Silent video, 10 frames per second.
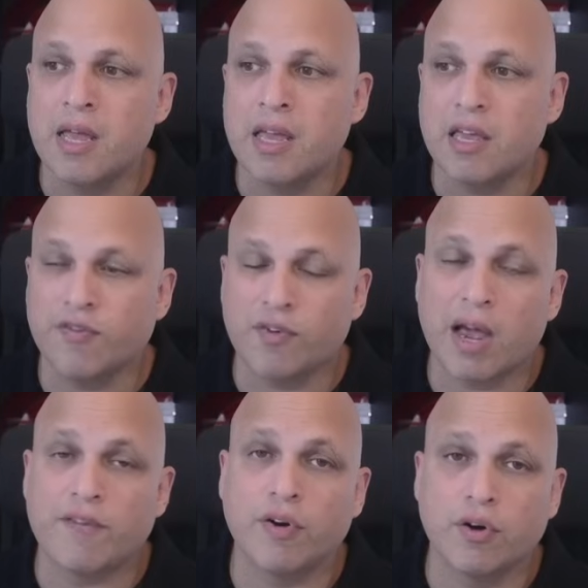If you
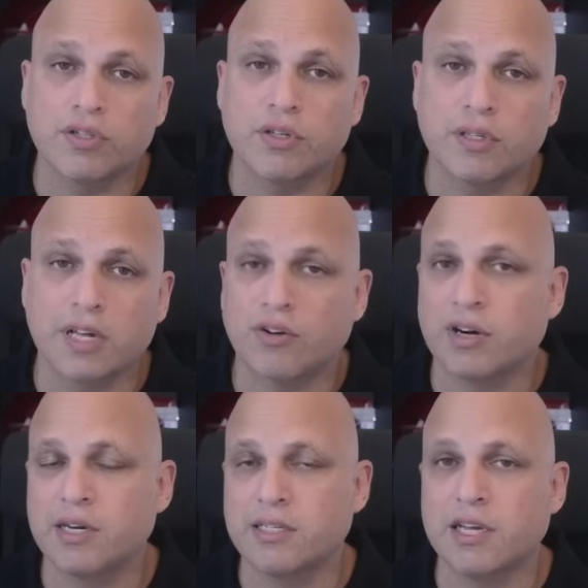have hosts on that
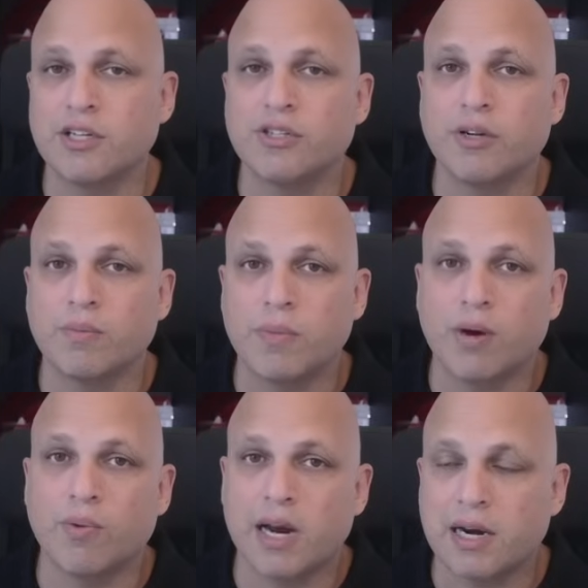organization, be
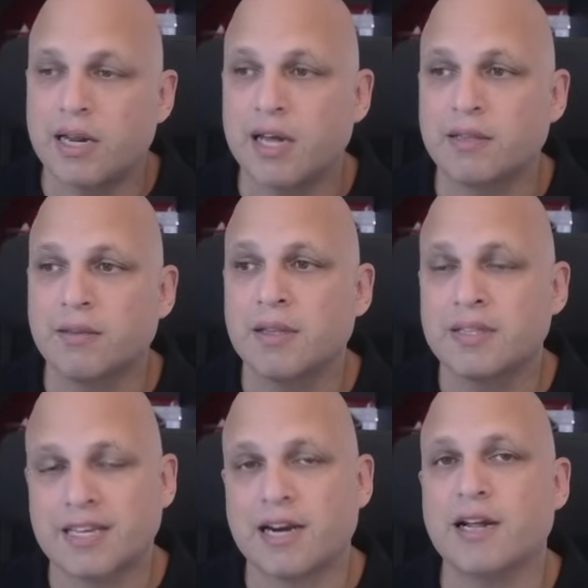aware that
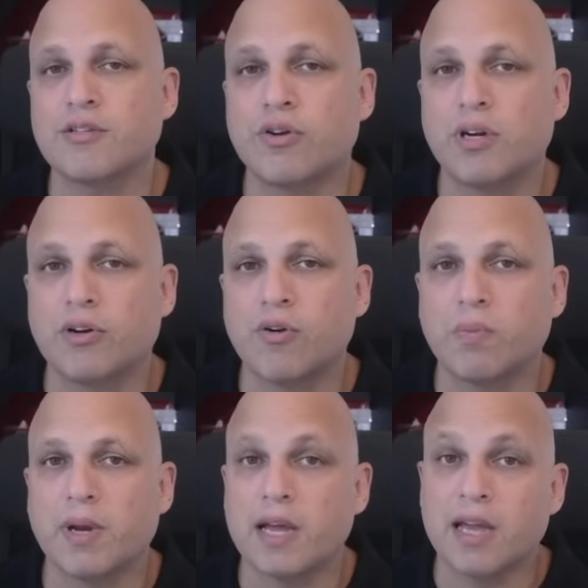Satellite's going to
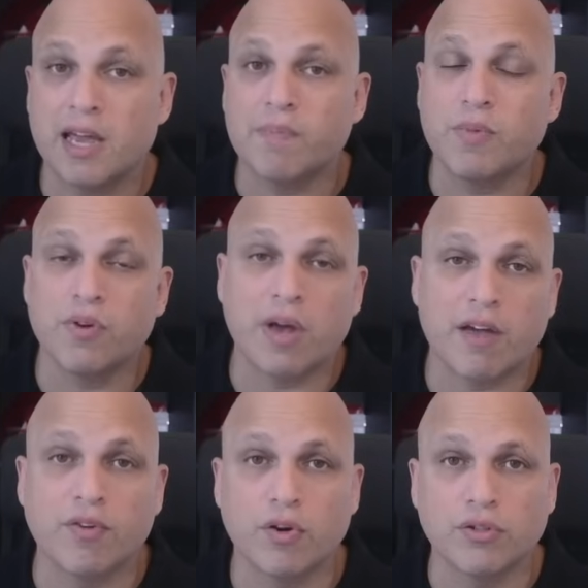complain, hey, you
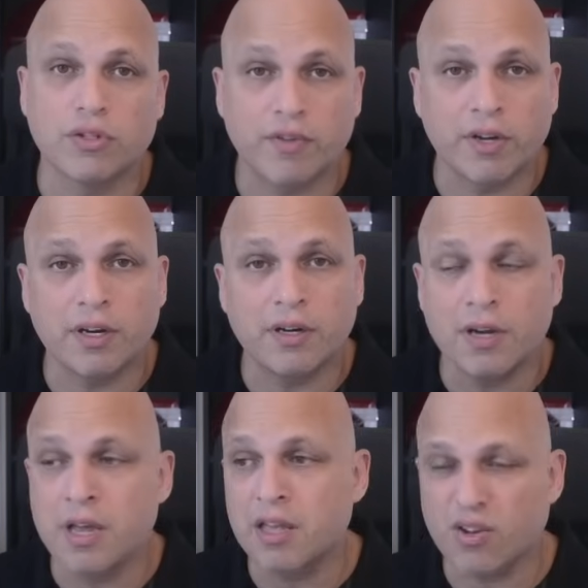have hosts over here,
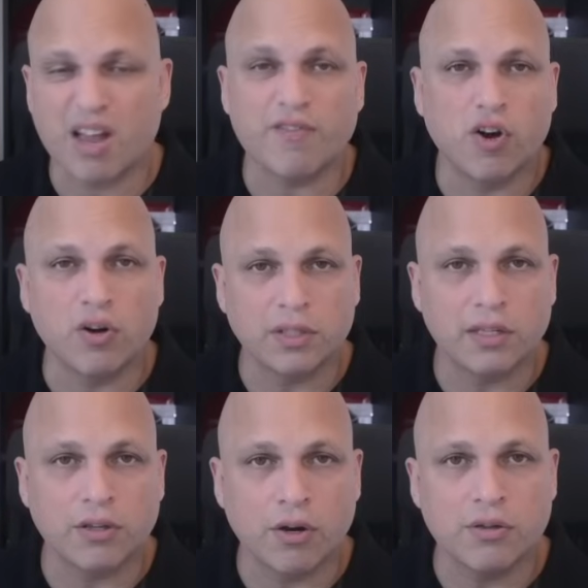you have
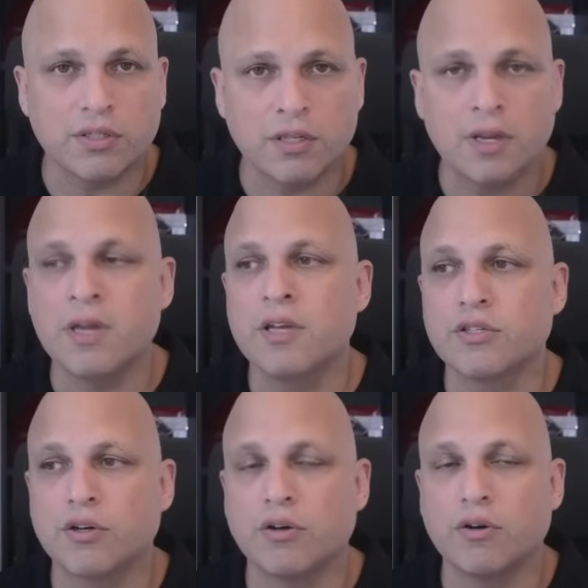content hosts,
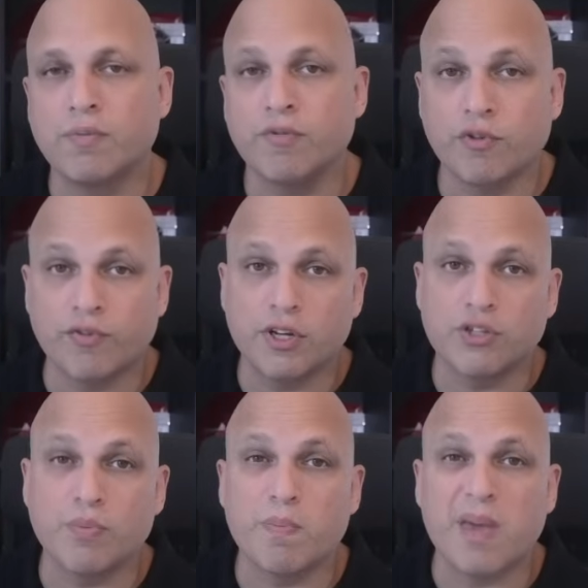so feel free
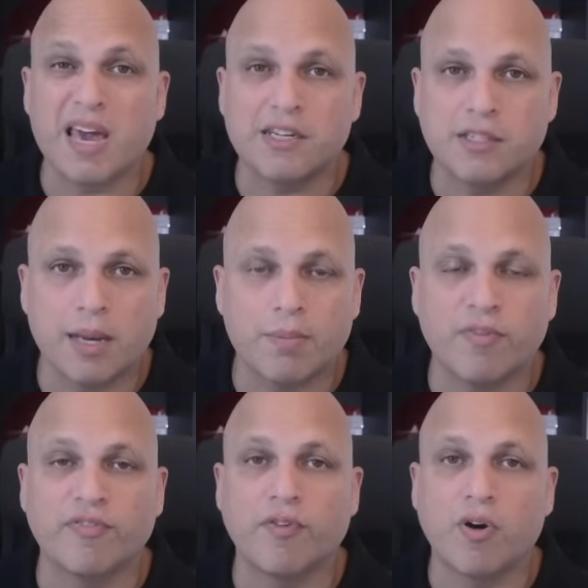to manage them
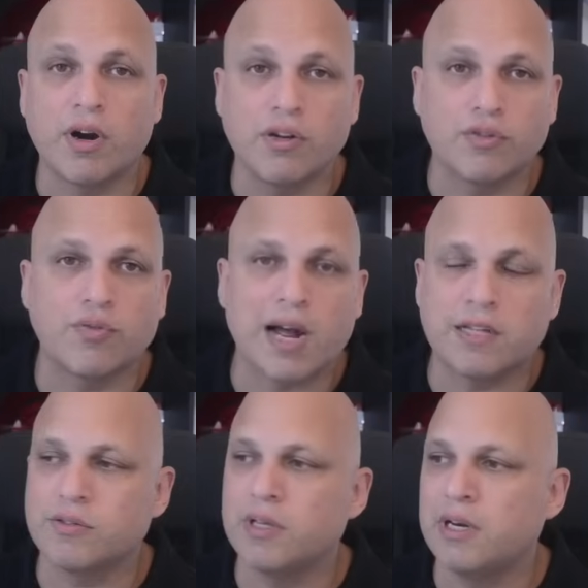before you try
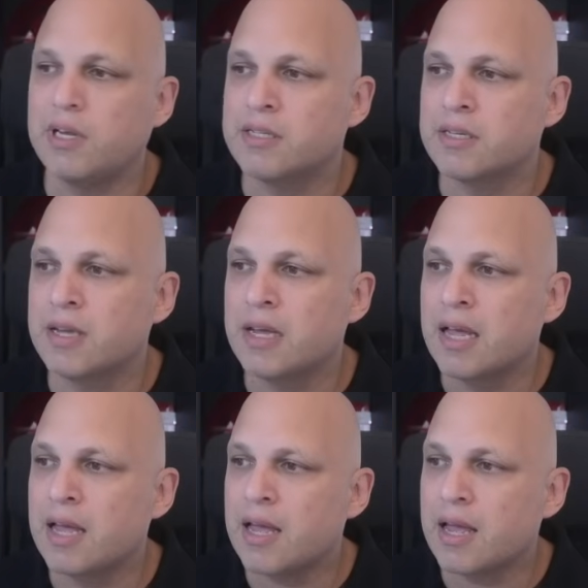to delete.
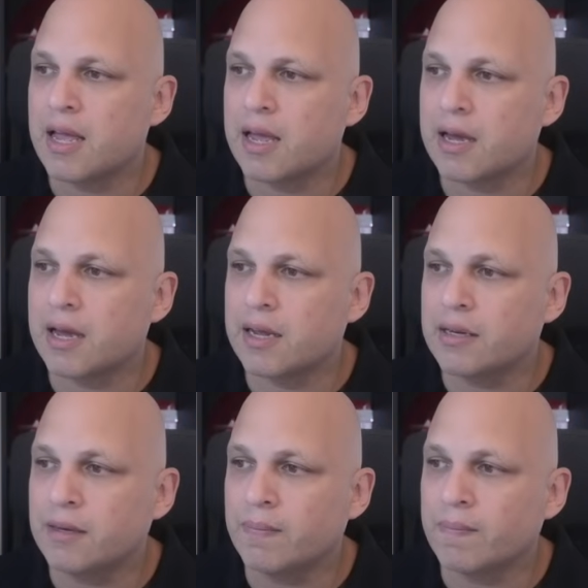
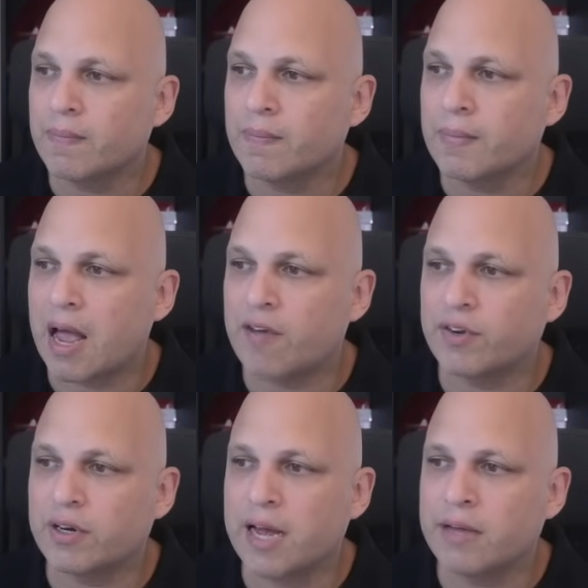And
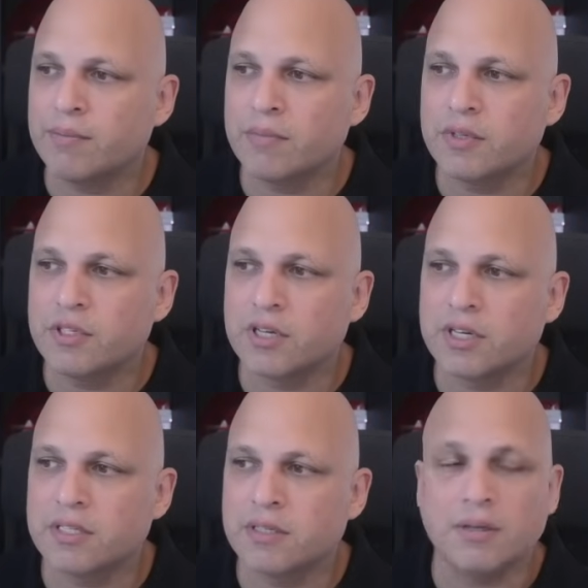after that,
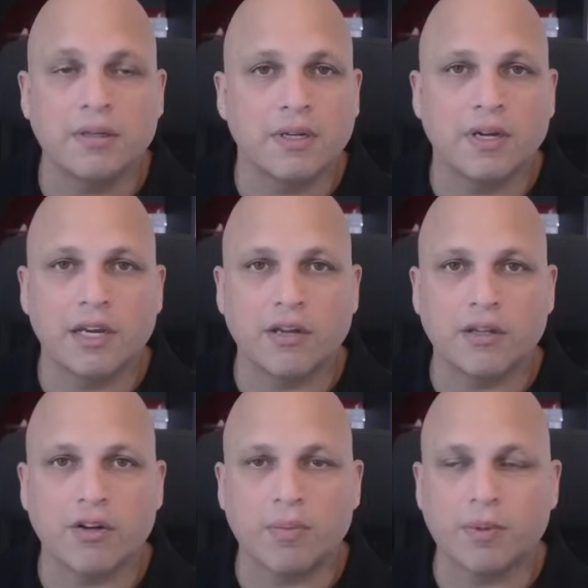just click on the
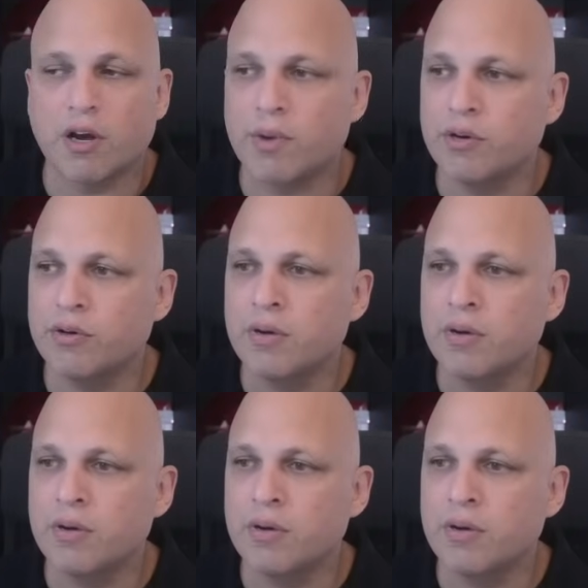drop-down menu,